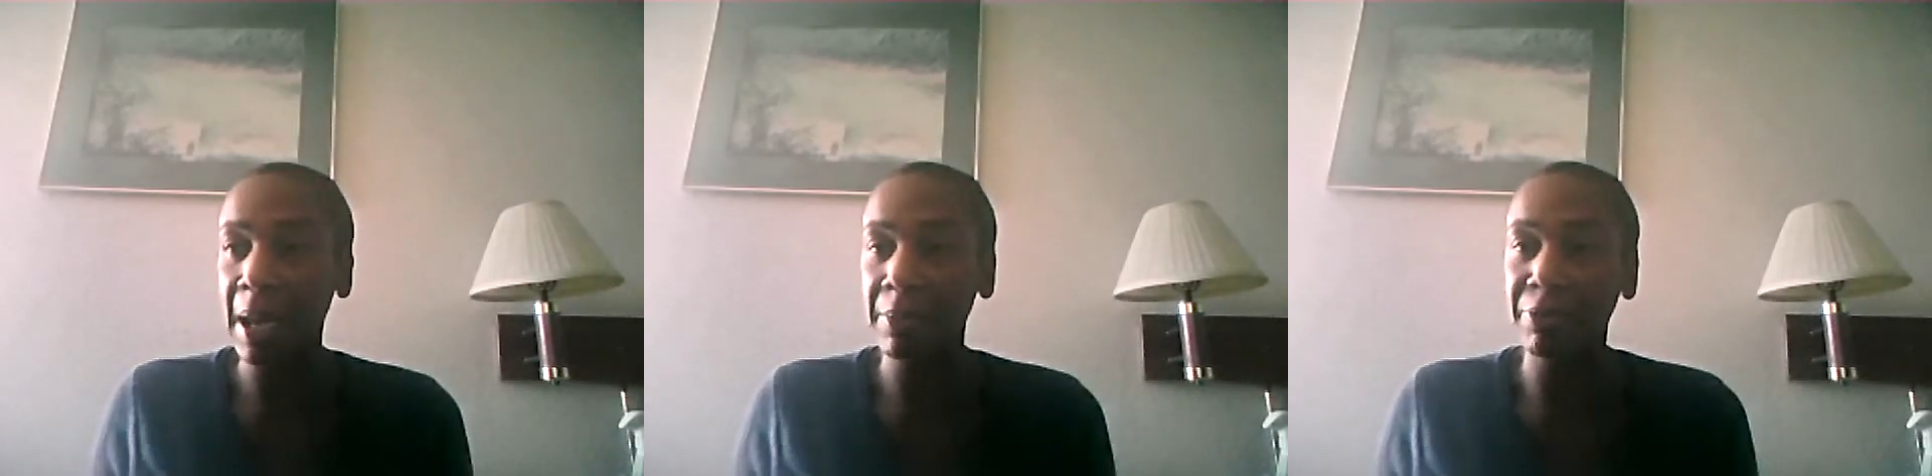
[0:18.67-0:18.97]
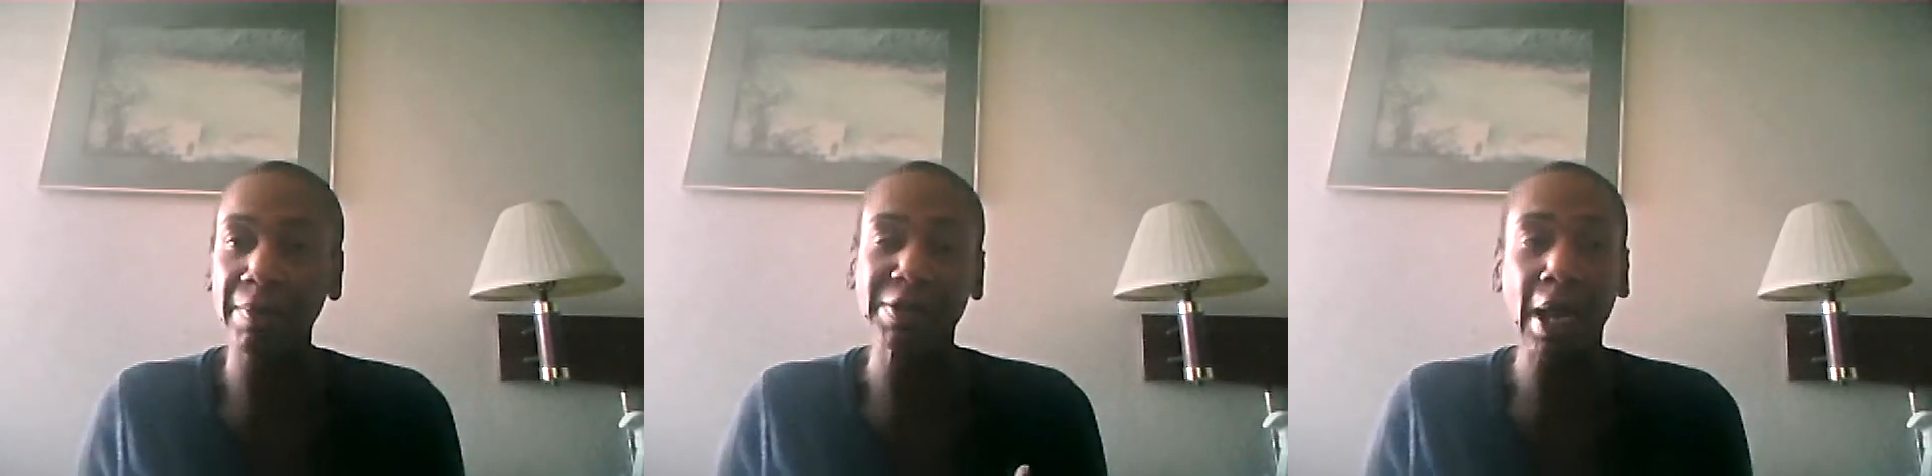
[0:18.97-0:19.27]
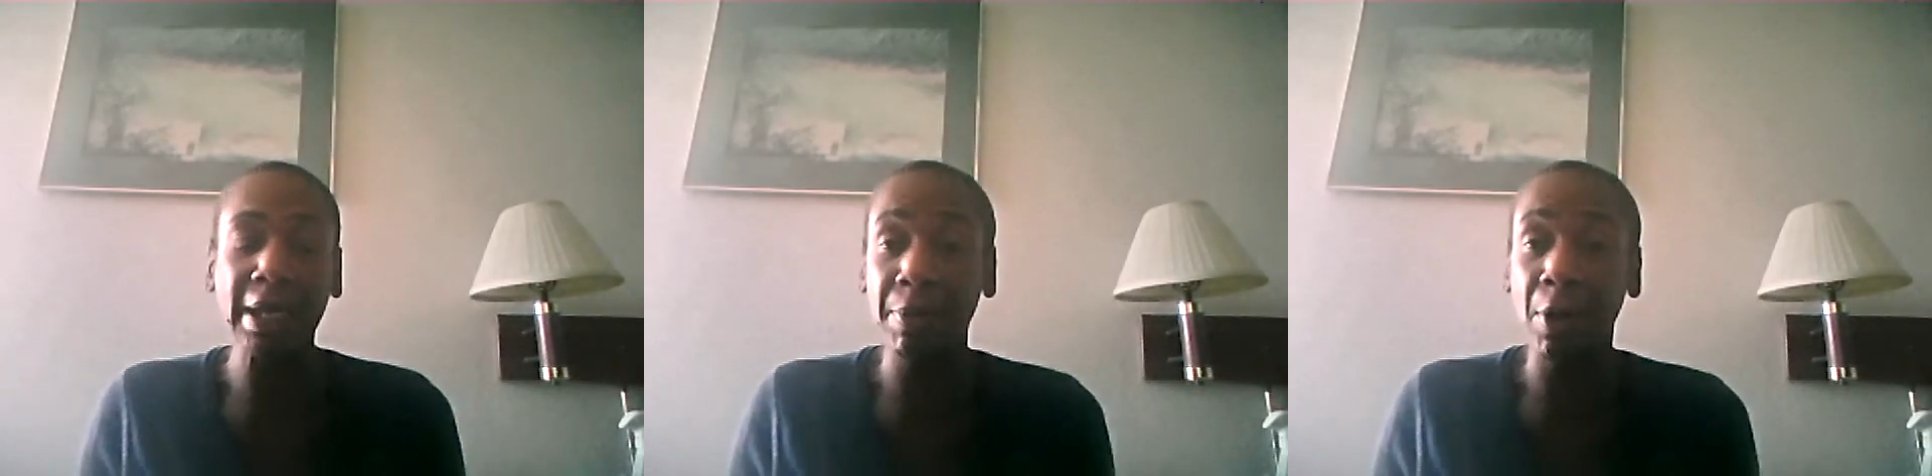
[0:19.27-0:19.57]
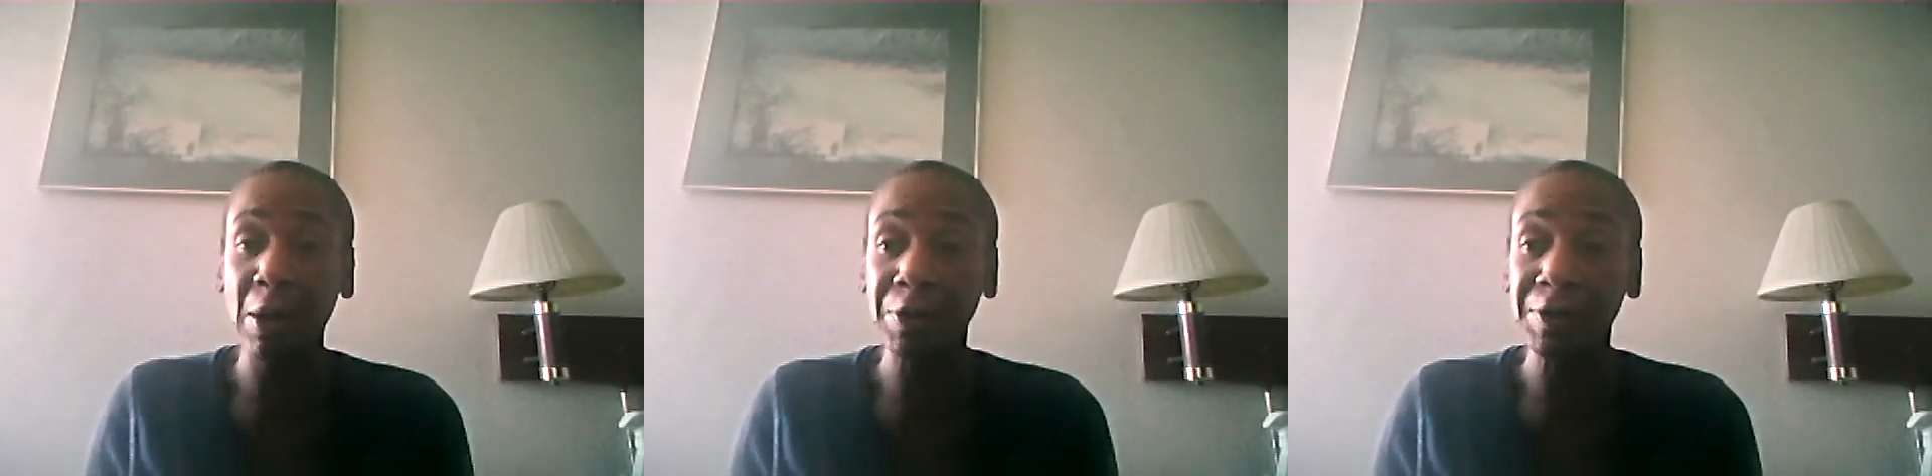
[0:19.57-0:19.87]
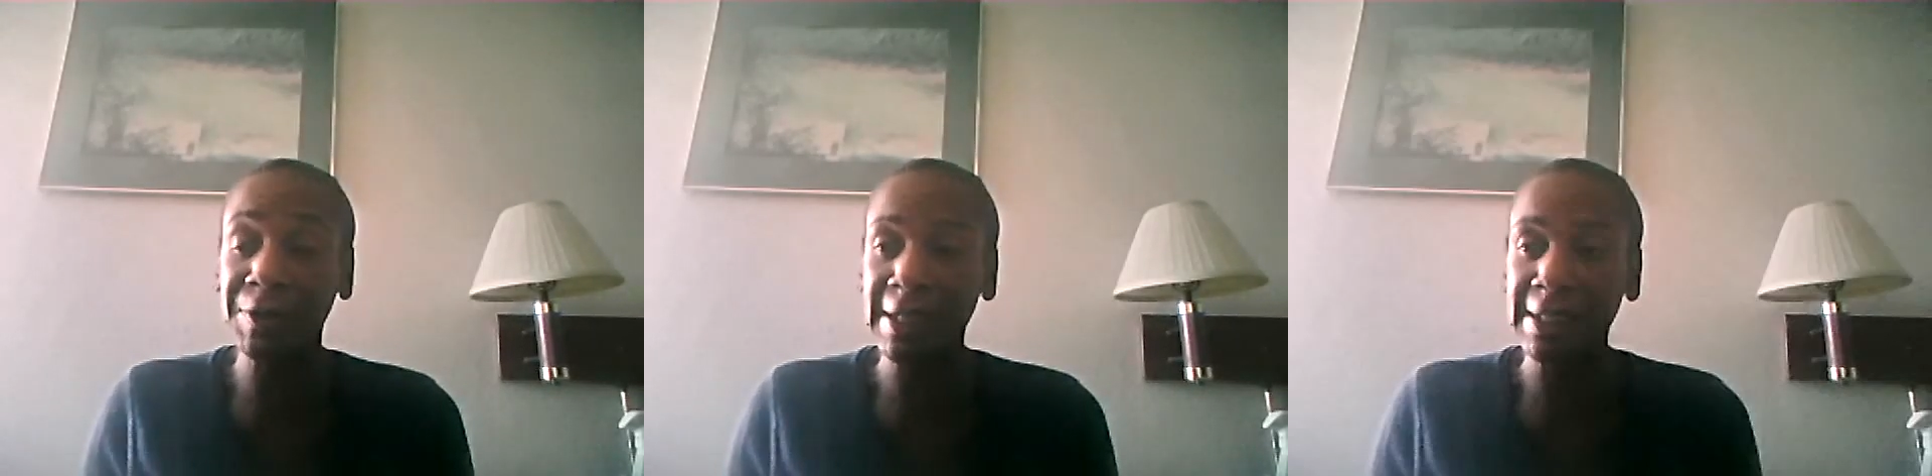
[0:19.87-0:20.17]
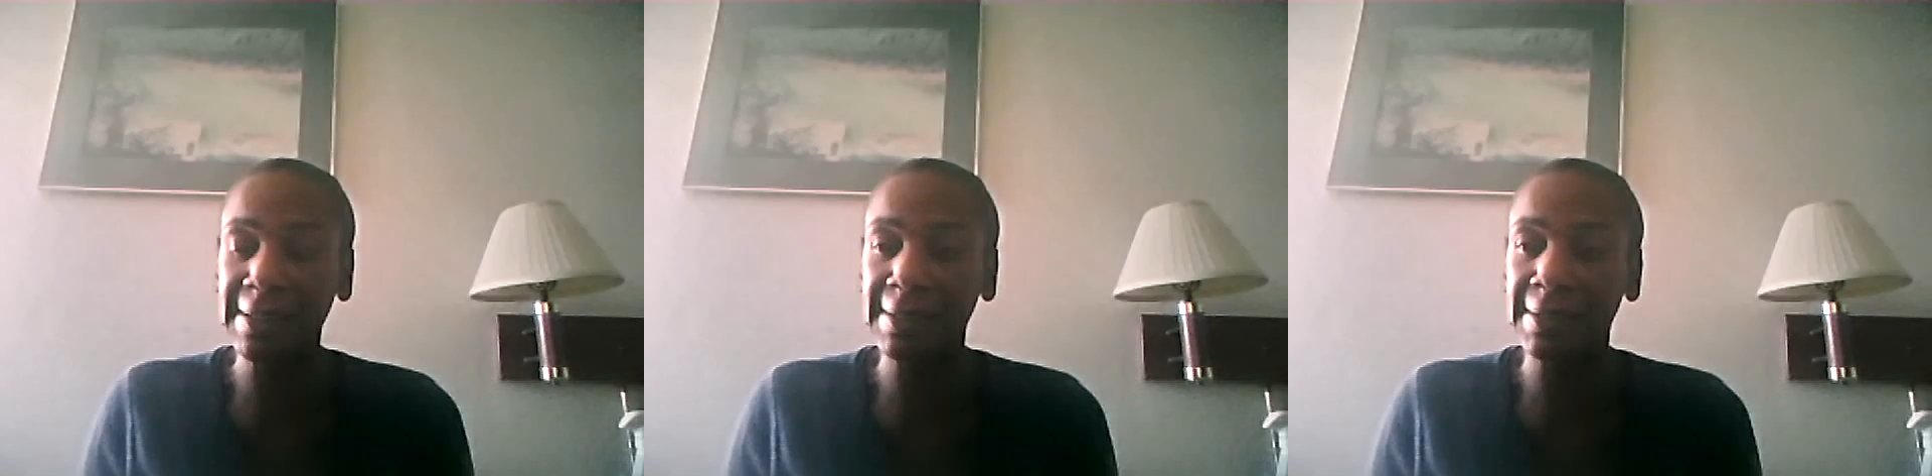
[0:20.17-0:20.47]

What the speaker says: That's why I keep all my receipts,